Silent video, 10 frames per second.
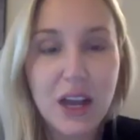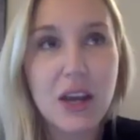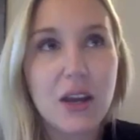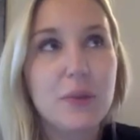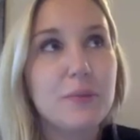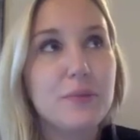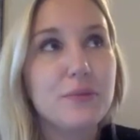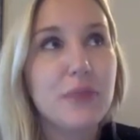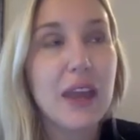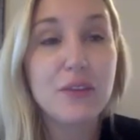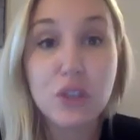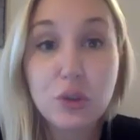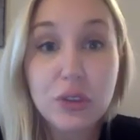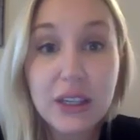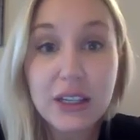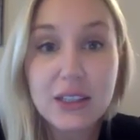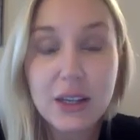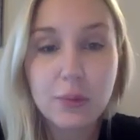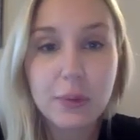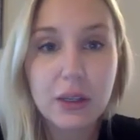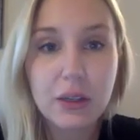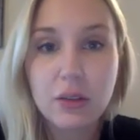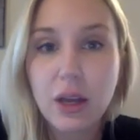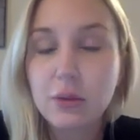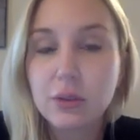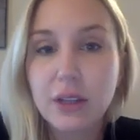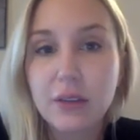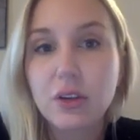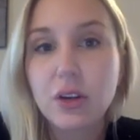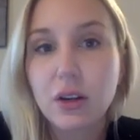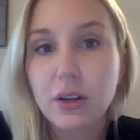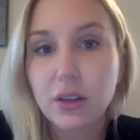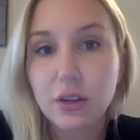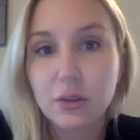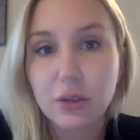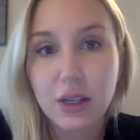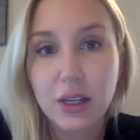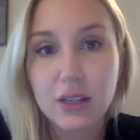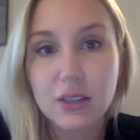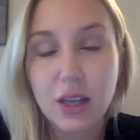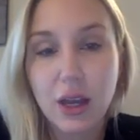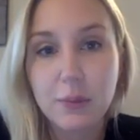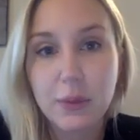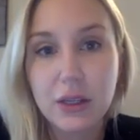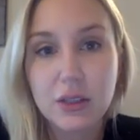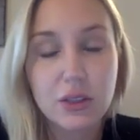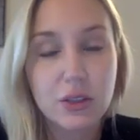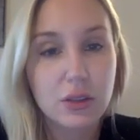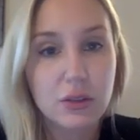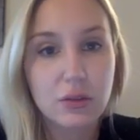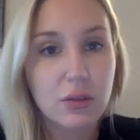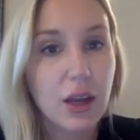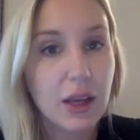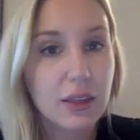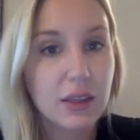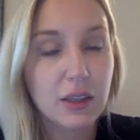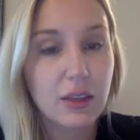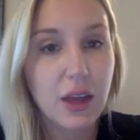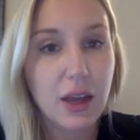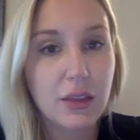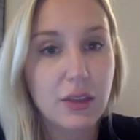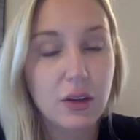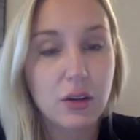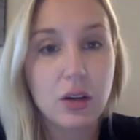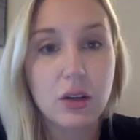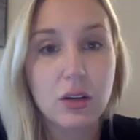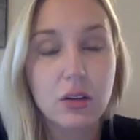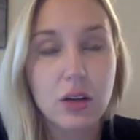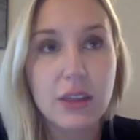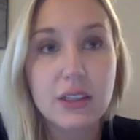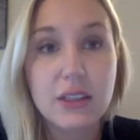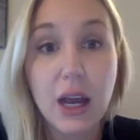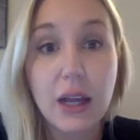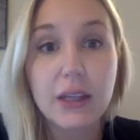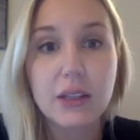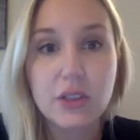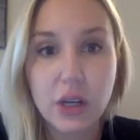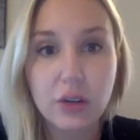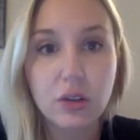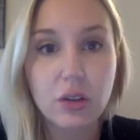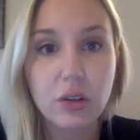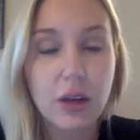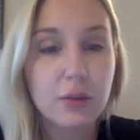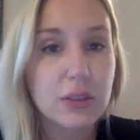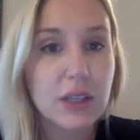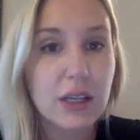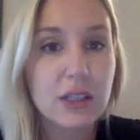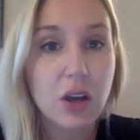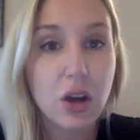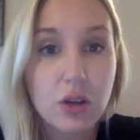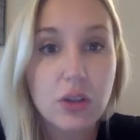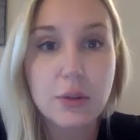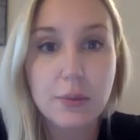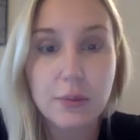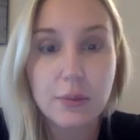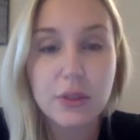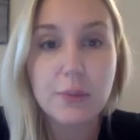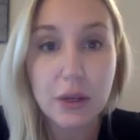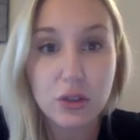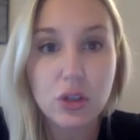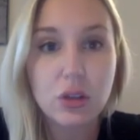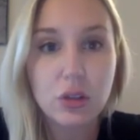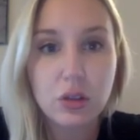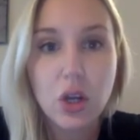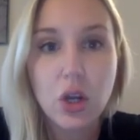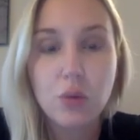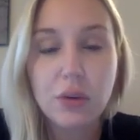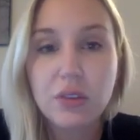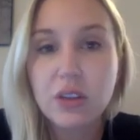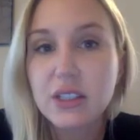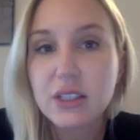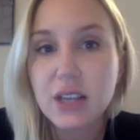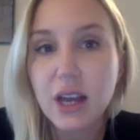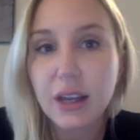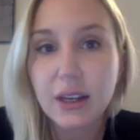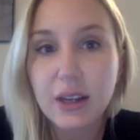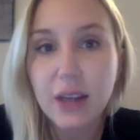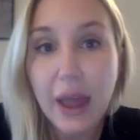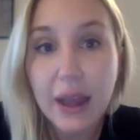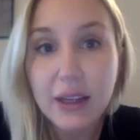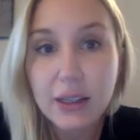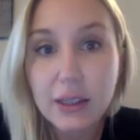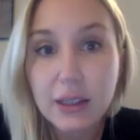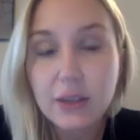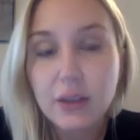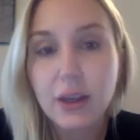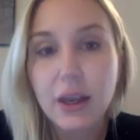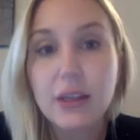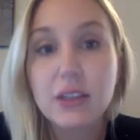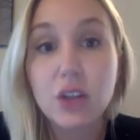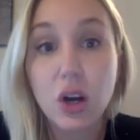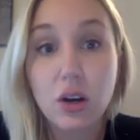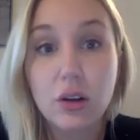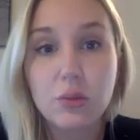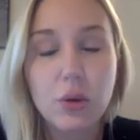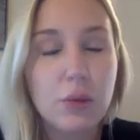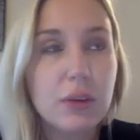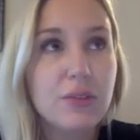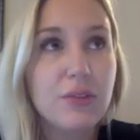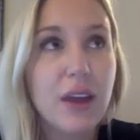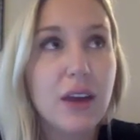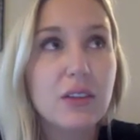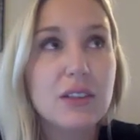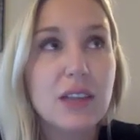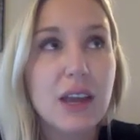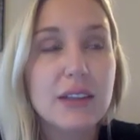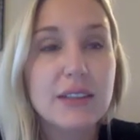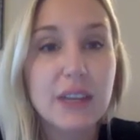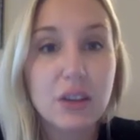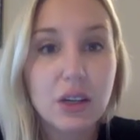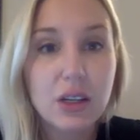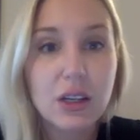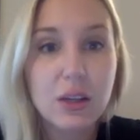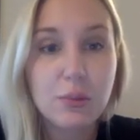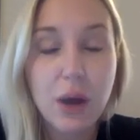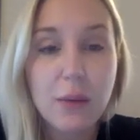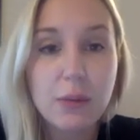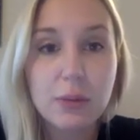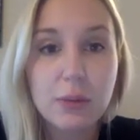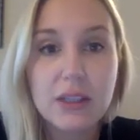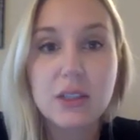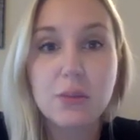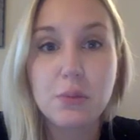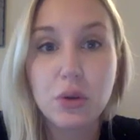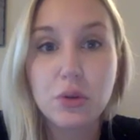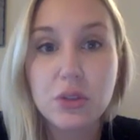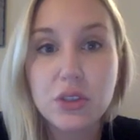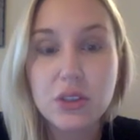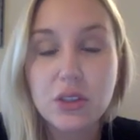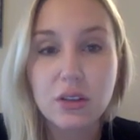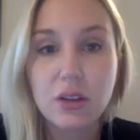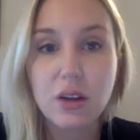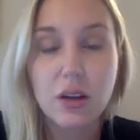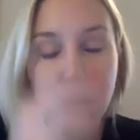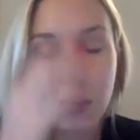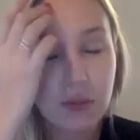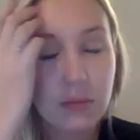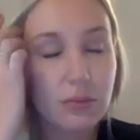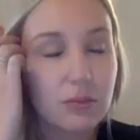um, if you think it's helping, I will never argue against that because I think that there are I think diet in general, I will say is hard to to measure. We've looked at diet and acne and it's hard. What we found is that dairy probably is the most um,